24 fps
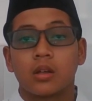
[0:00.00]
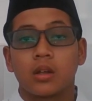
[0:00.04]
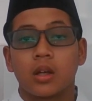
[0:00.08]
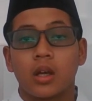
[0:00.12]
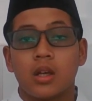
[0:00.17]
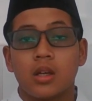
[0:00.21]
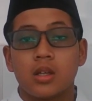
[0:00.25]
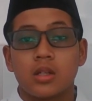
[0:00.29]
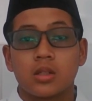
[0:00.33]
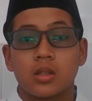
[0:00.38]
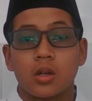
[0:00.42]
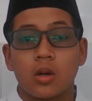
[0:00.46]

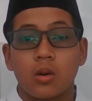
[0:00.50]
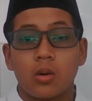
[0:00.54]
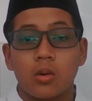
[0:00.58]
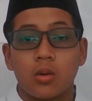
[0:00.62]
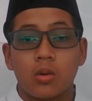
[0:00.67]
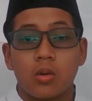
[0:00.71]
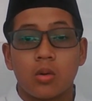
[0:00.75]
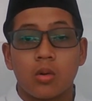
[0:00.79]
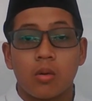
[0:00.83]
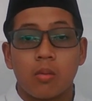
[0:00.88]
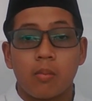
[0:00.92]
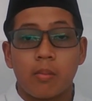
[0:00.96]
Okay,
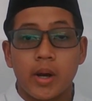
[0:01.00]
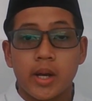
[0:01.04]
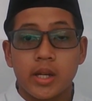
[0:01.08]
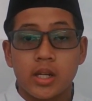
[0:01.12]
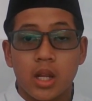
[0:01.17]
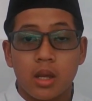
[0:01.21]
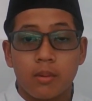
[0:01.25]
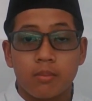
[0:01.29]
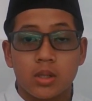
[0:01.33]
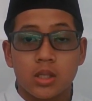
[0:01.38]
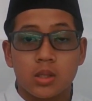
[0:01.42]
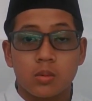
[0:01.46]
so my
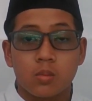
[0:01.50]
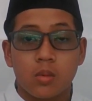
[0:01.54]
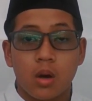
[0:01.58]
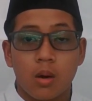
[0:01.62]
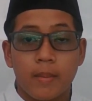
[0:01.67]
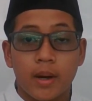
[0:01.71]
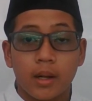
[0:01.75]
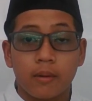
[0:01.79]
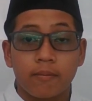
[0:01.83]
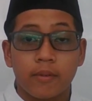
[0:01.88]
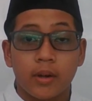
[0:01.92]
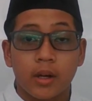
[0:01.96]
name is
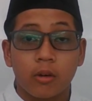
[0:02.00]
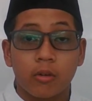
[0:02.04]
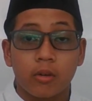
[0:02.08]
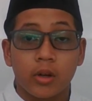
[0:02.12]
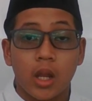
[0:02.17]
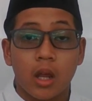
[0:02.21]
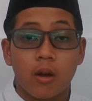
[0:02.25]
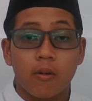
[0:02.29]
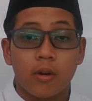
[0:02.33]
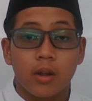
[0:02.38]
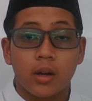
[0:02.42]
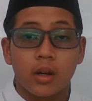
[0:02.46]
Muhammad Fachri
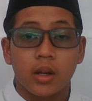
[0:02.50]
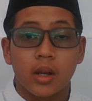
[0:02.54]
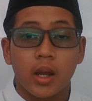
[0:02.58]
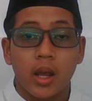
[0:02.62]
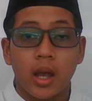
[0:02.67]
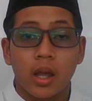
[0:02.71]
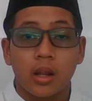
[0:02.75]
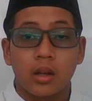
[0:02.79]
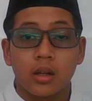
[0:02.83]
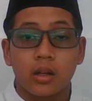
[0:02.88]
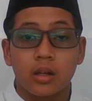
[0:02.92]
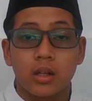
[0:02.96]
Kurniawan,
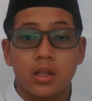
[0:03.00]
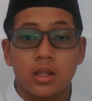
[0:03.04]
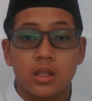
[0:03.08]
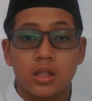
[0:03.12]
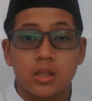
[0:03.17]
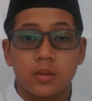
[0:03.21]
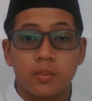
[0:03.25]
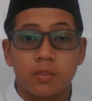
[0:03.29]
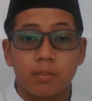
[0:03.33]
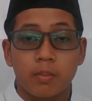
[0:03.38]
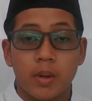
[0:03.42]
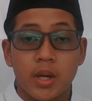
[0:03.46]
and in
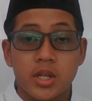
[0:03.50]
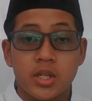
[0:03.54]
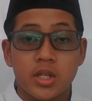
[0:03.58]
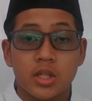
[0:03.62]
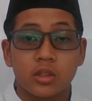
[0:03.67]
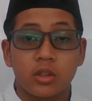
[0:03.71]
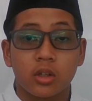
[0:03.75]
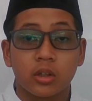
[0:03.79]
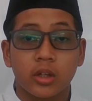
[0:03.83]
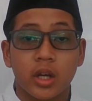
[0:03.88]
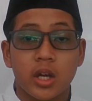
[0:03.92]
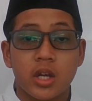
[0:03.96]
this
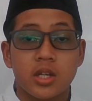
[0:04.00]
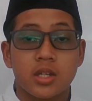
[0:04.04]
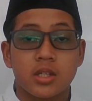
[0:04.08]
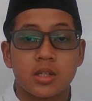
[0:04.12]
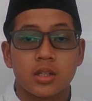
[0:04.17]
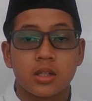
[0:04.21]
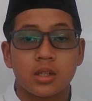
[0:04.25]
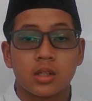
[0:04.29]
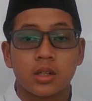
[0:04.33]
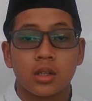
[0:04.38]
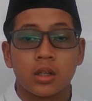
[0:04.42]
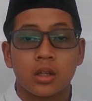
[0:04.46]
special
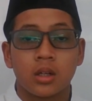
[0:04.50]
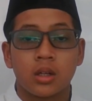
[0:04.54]
occasion,